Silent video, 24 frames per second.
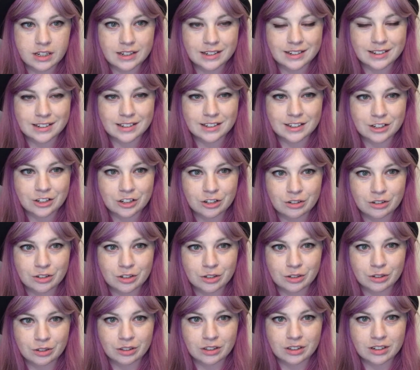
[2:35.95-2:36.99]
is due
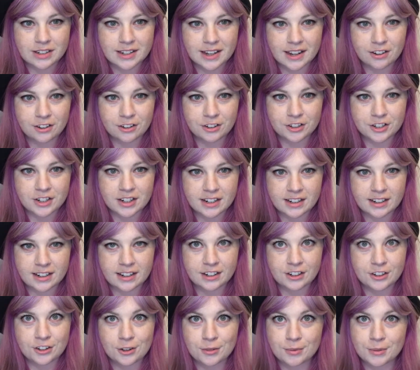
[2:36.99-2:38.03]
to the technology
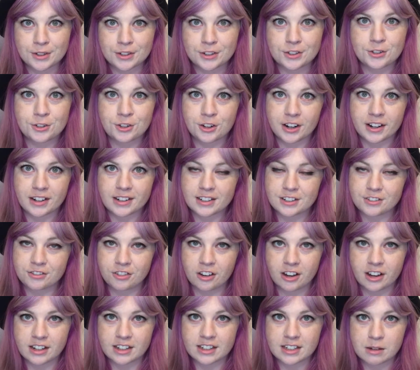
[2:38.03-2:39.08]
and humans trying to
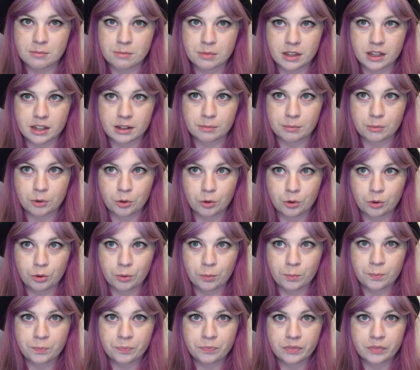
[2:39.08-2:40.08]
find something more,